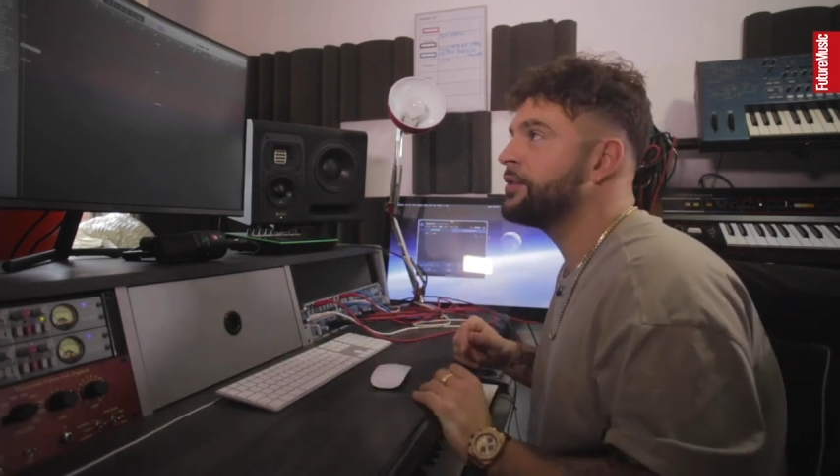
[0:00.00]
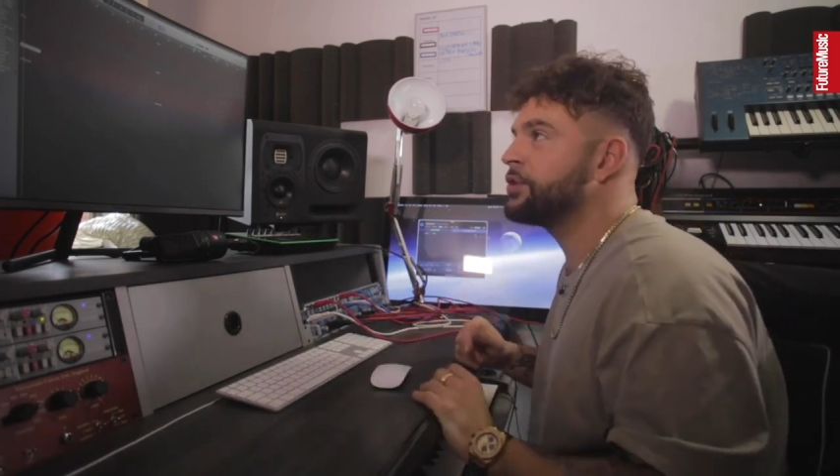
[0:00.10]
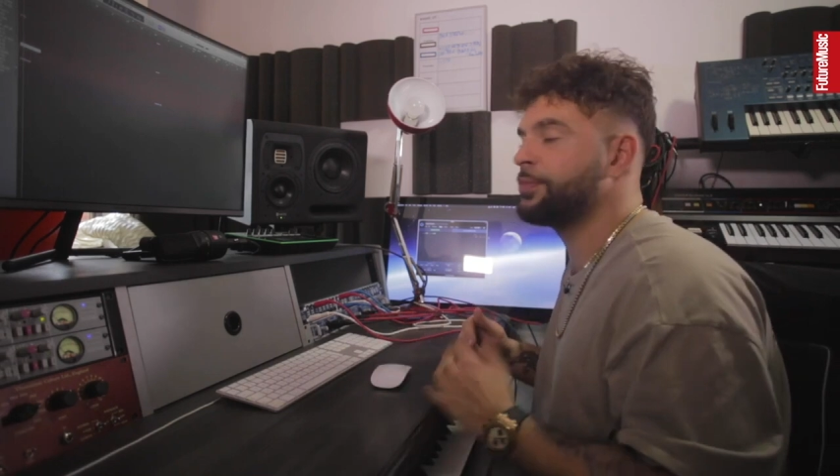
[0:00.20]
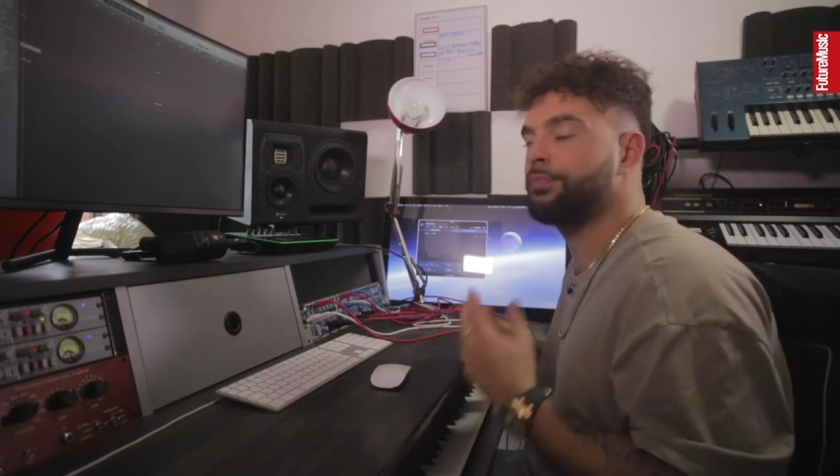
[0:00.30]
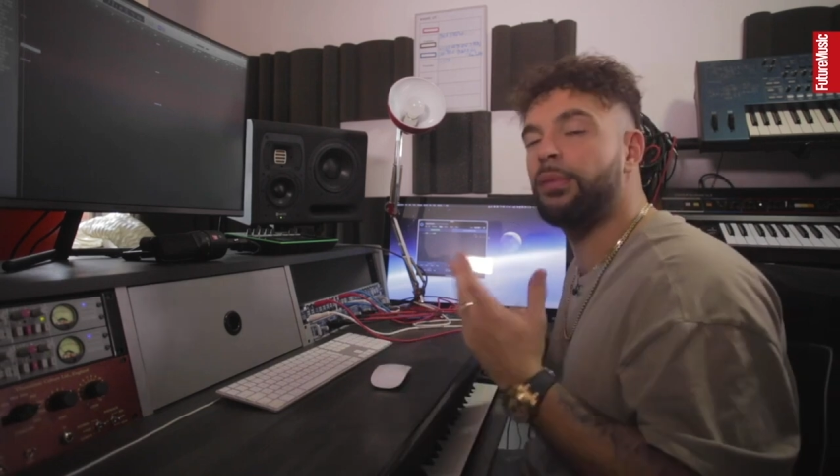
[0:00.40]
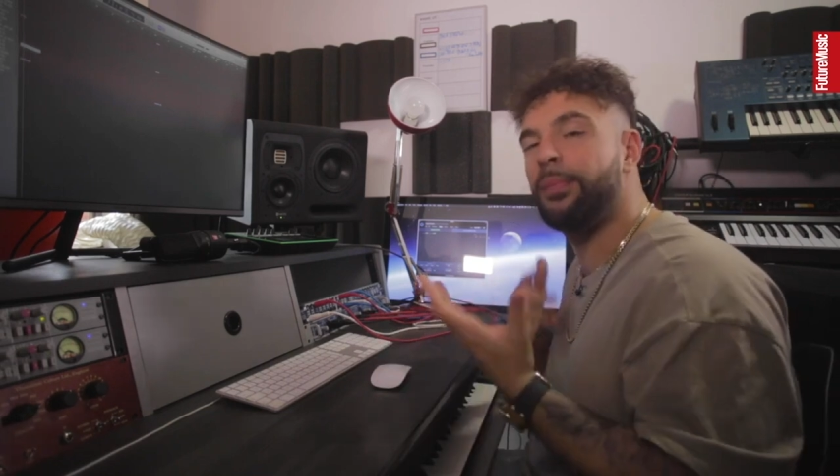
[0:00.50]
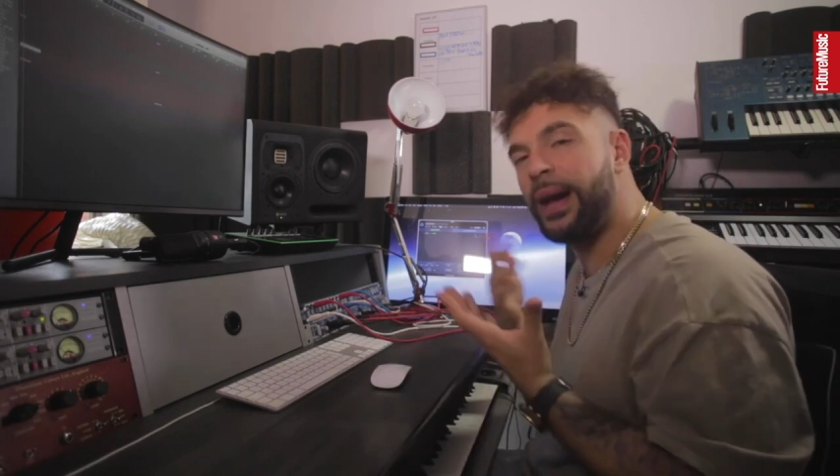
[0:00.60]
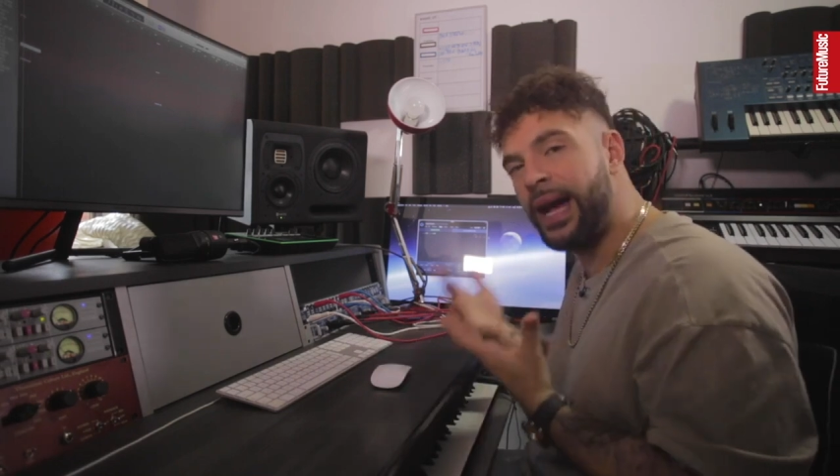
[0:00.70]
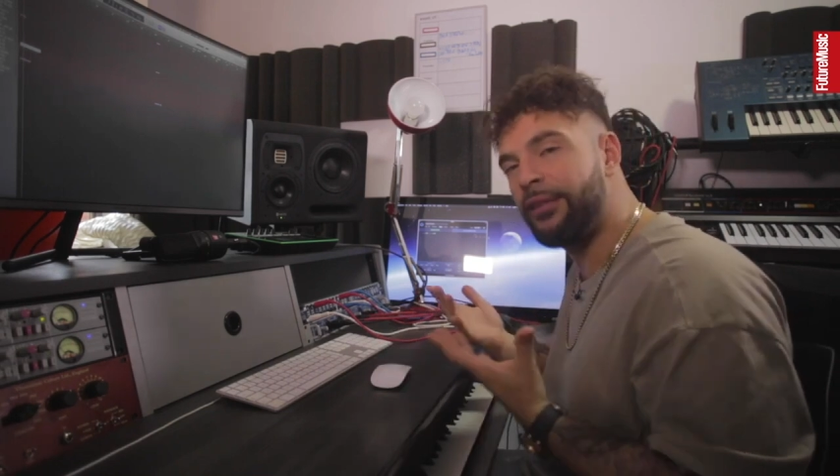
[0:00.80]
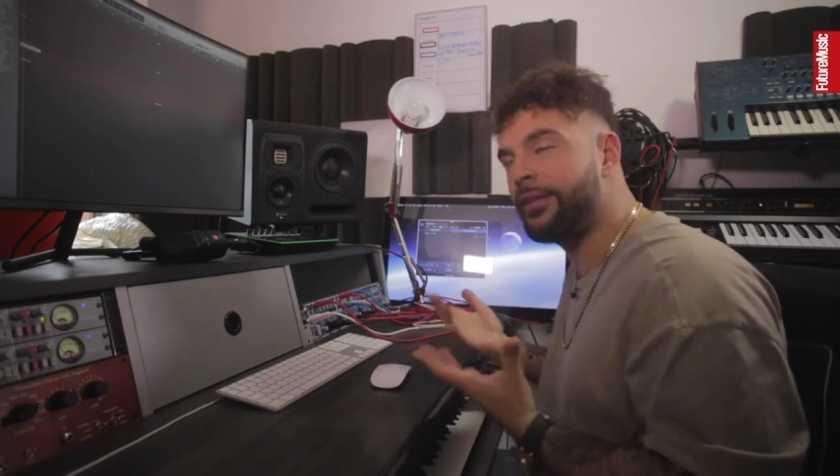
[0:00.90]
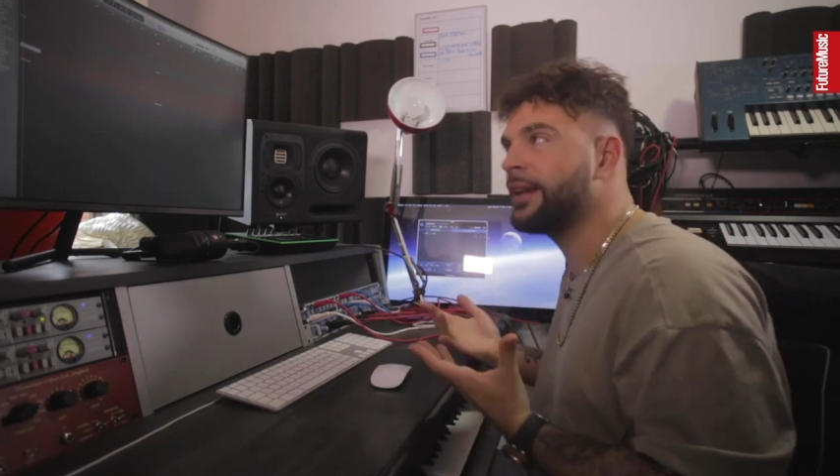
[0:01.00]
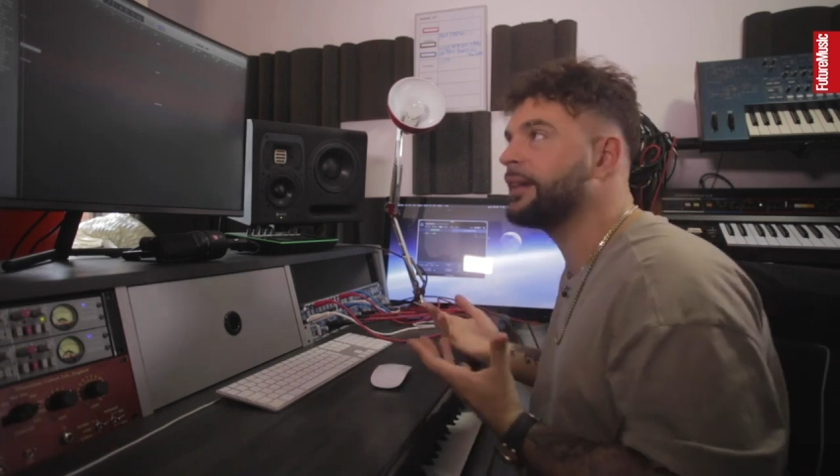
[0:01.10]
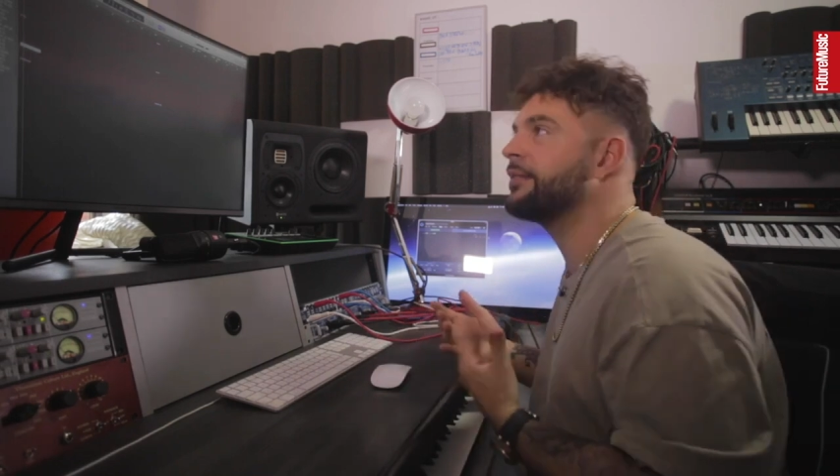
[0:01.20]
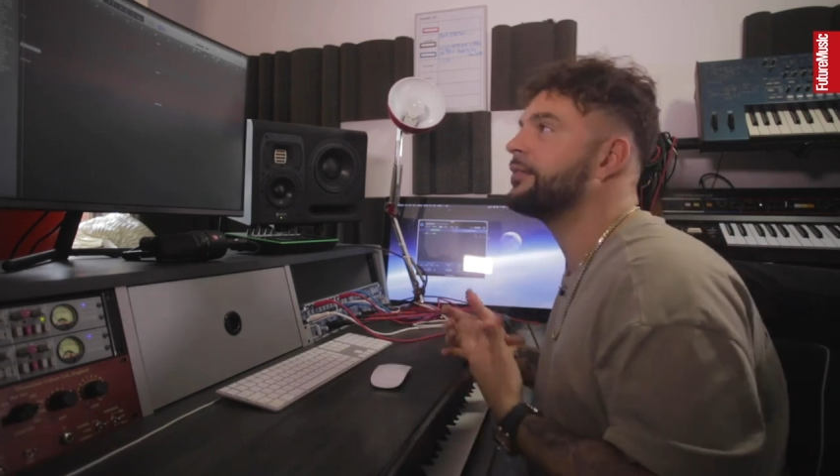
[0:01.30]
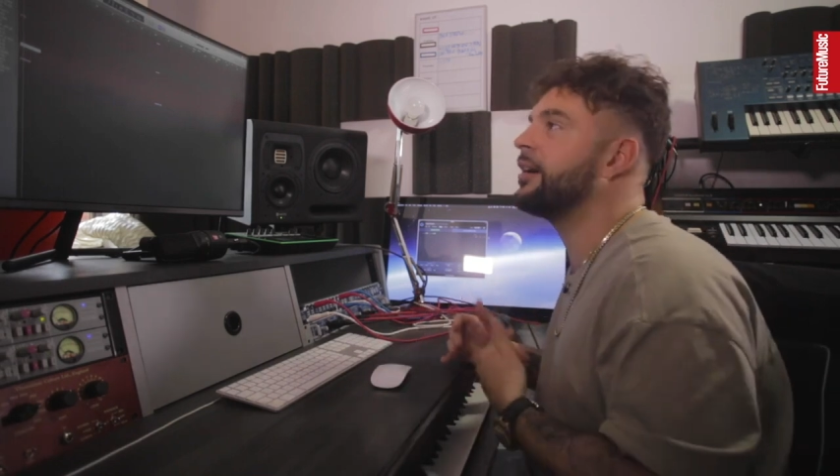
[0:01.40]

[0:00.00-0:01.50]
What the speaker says: just preparing